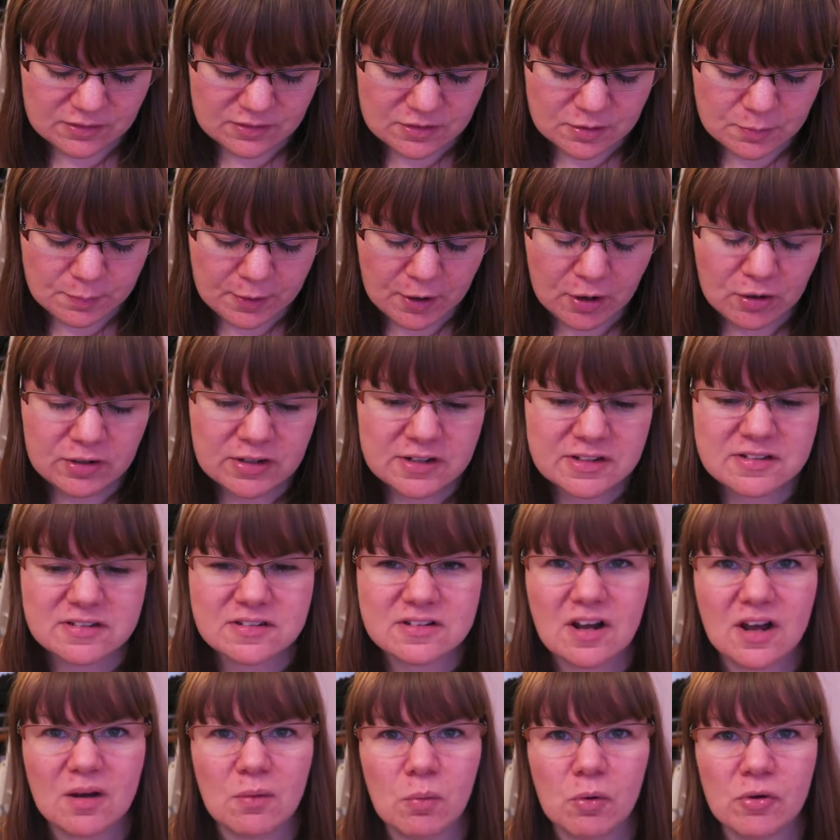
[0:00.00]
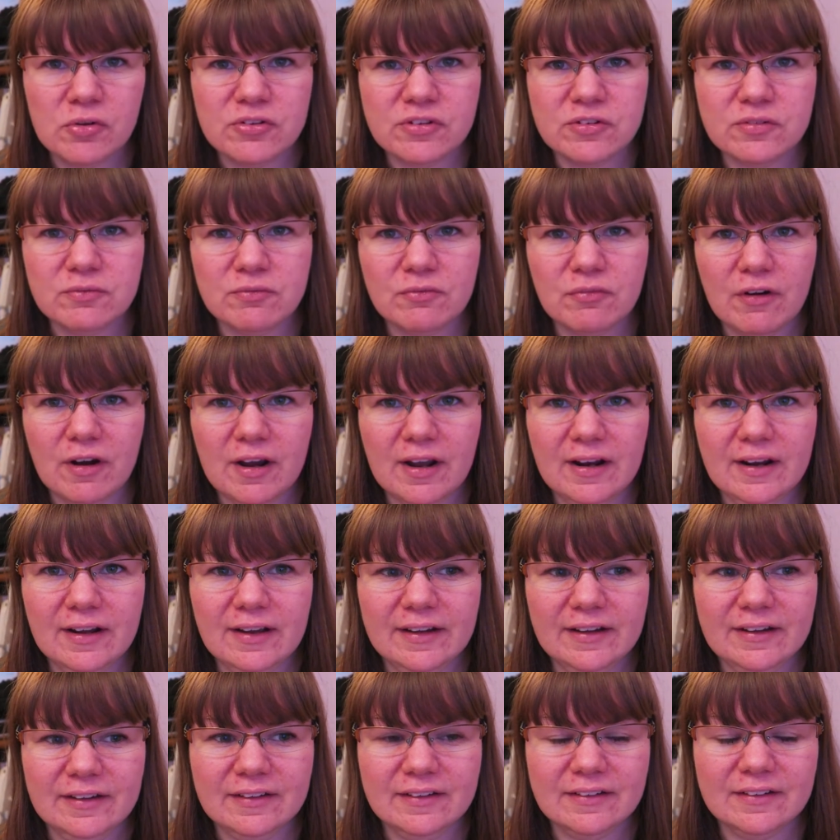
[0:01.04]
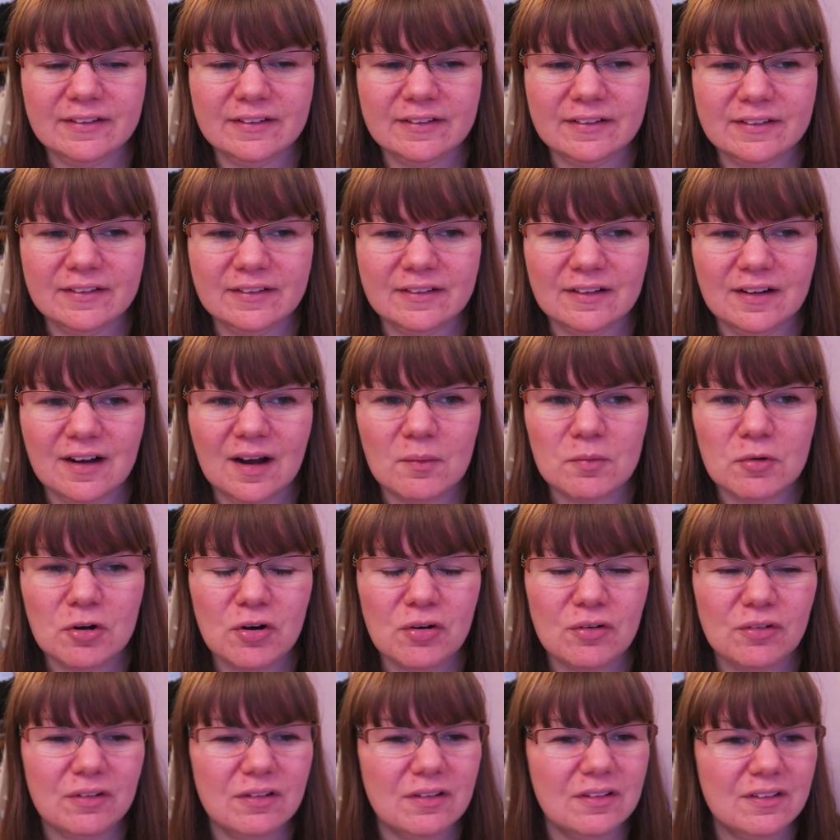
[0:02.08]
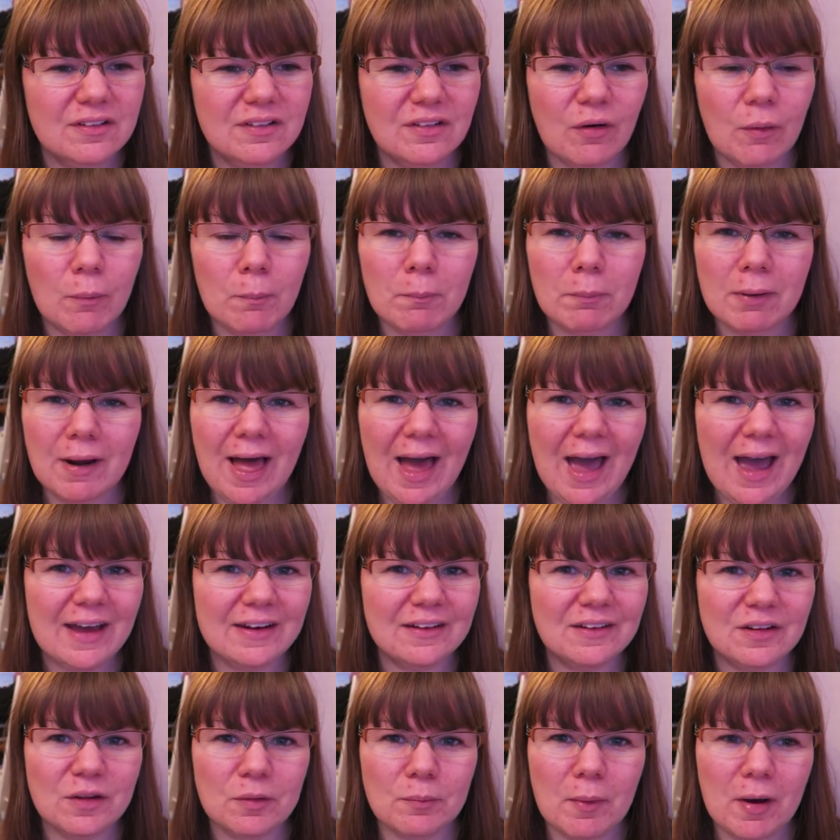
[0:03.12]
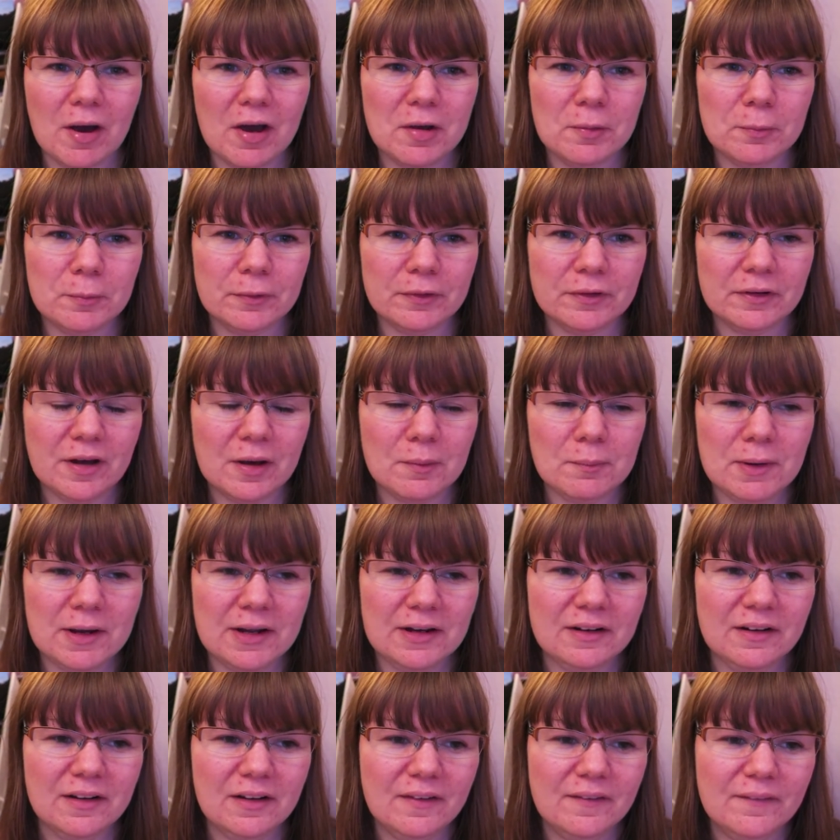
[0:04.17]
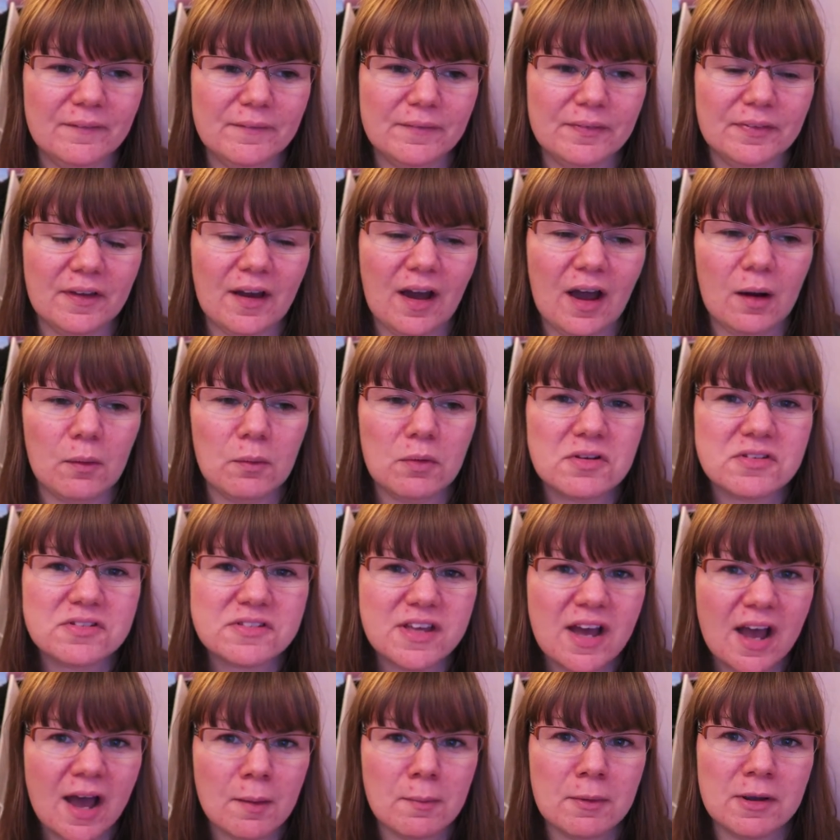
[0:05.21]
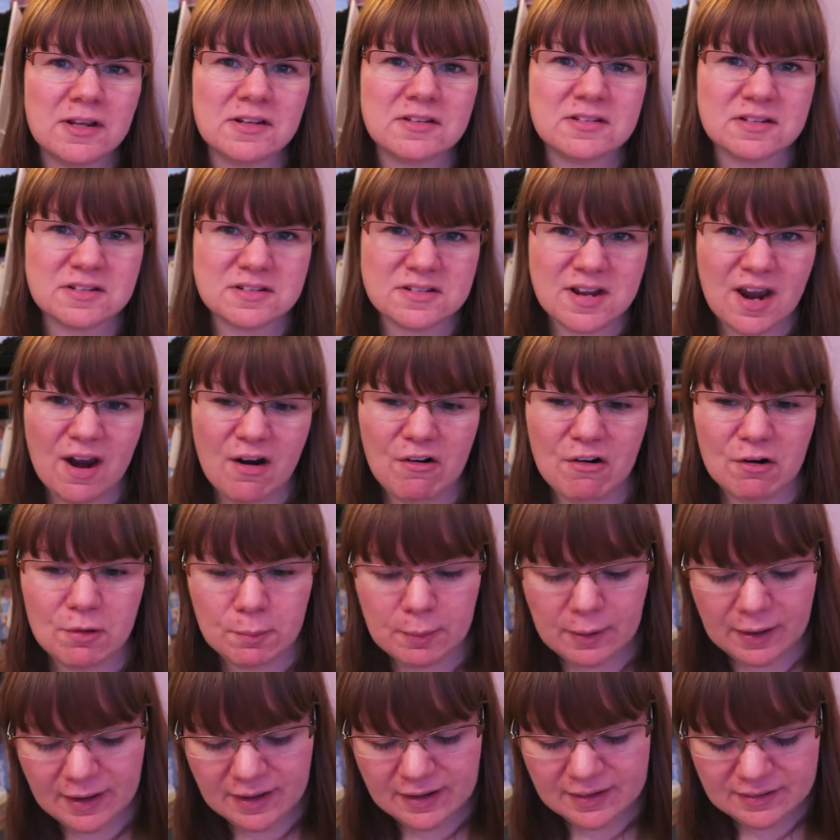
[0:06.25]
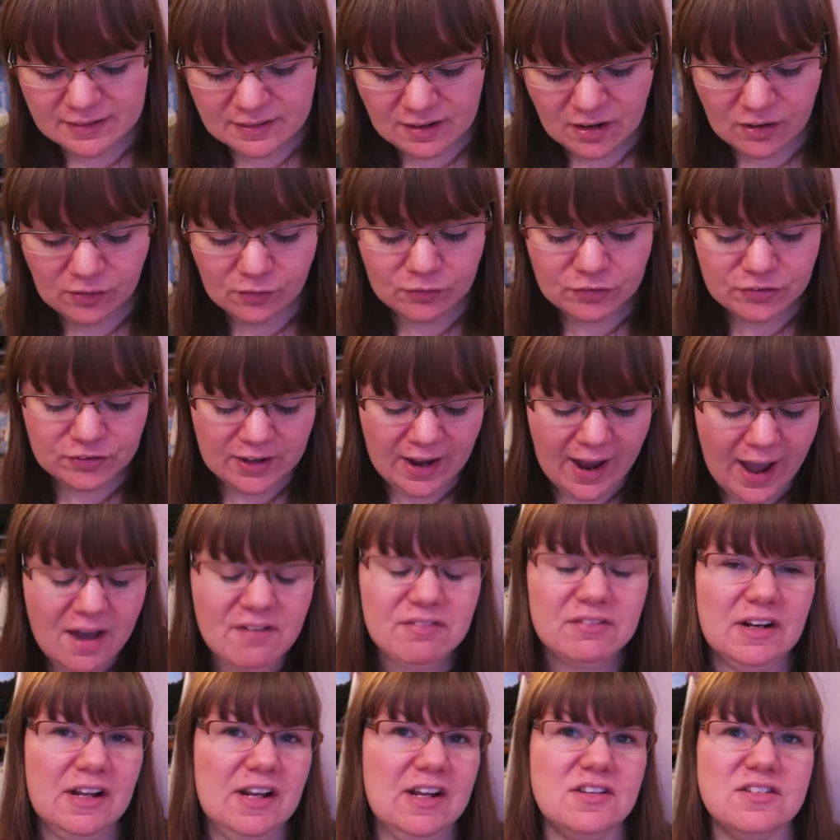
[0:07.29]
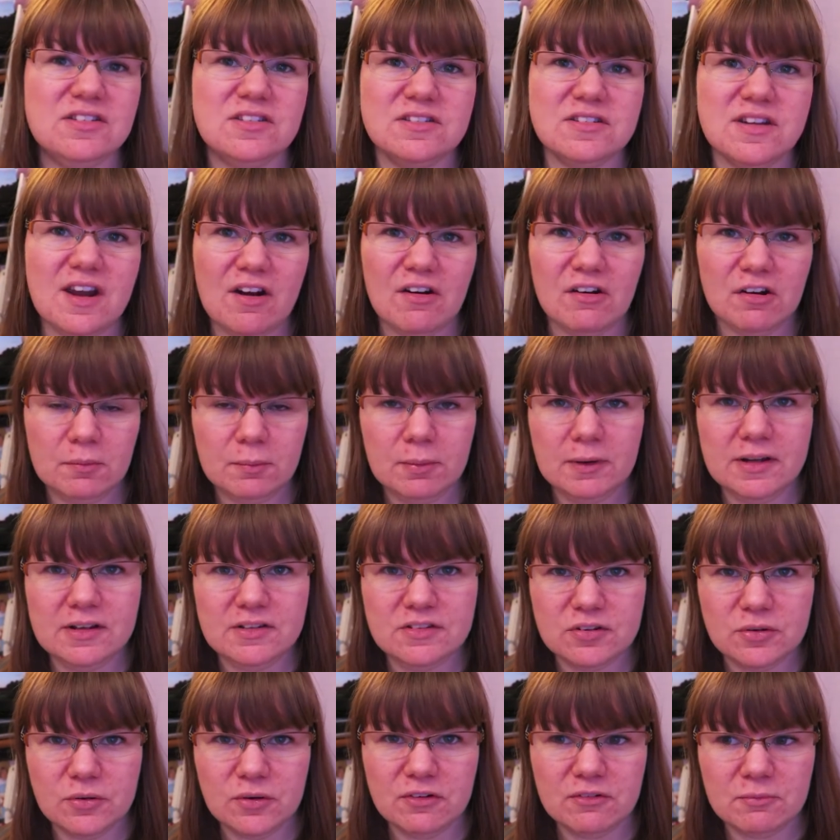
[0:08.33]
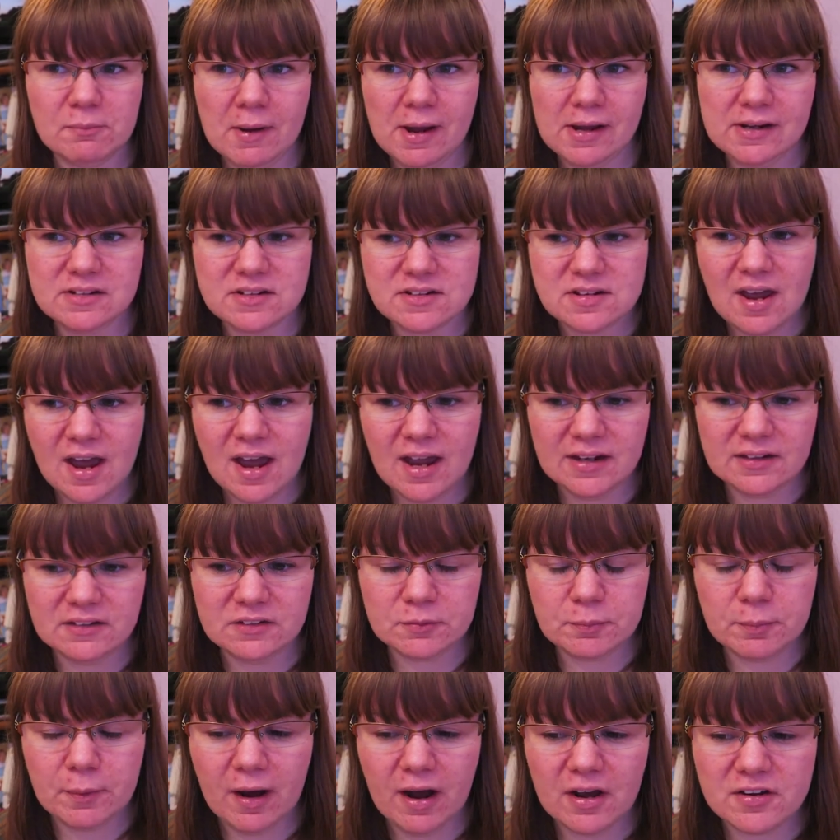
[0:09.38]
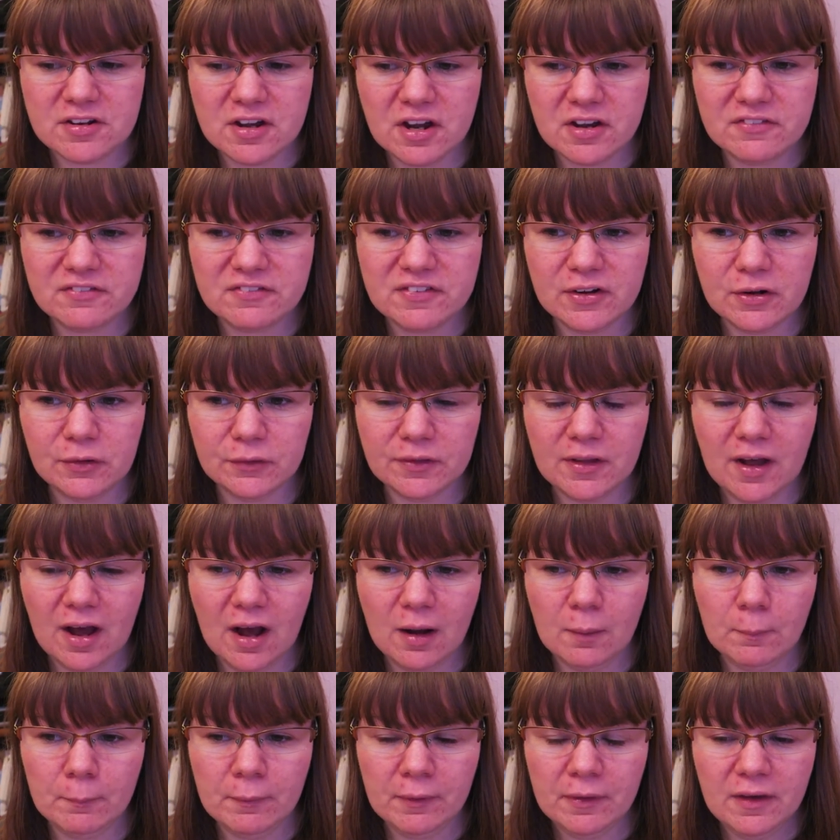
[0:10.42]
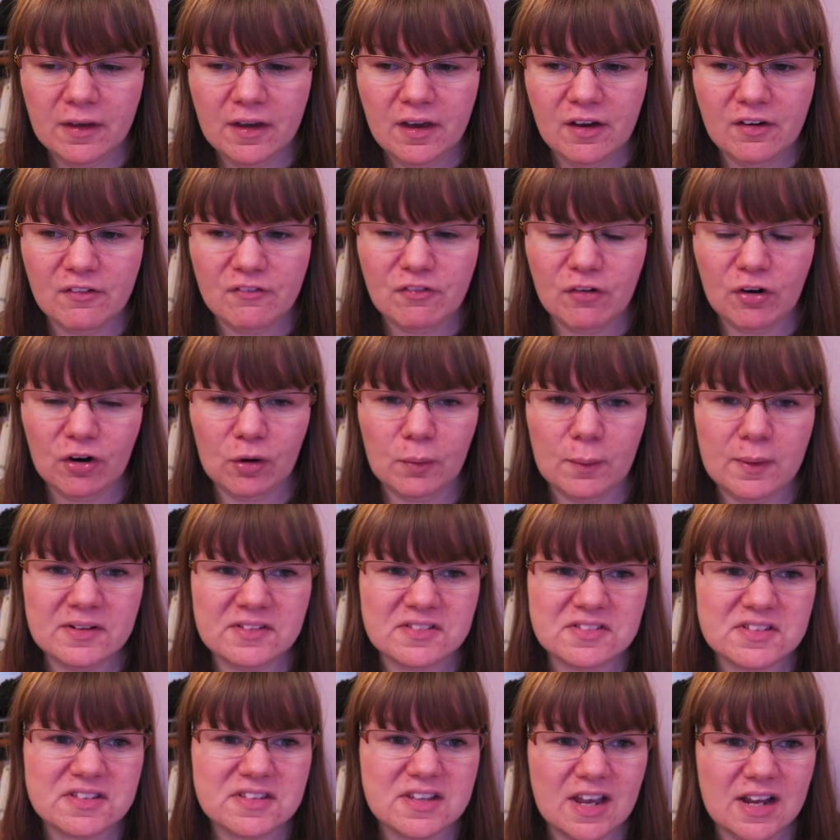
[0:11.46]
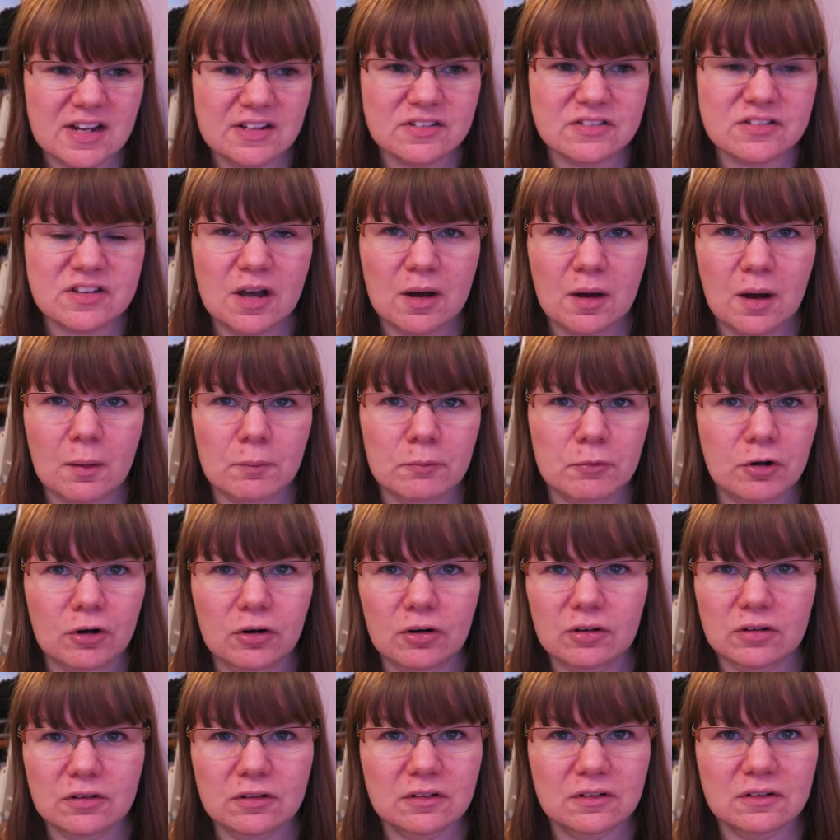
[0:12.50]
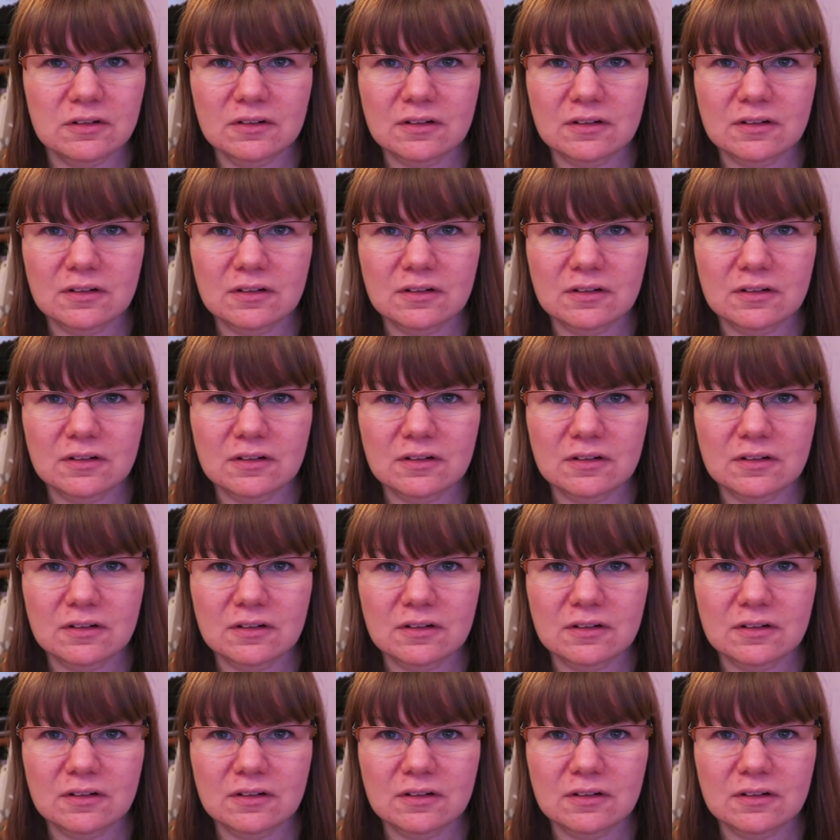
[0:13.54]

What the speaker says: To be honest, I wasn't really, I'm not on plan at the moment. I mean, I wouldn't say I'm eating terribly. I obviously haven't eaten terribly to have maintained, but I don't feel that I'm following scenes. I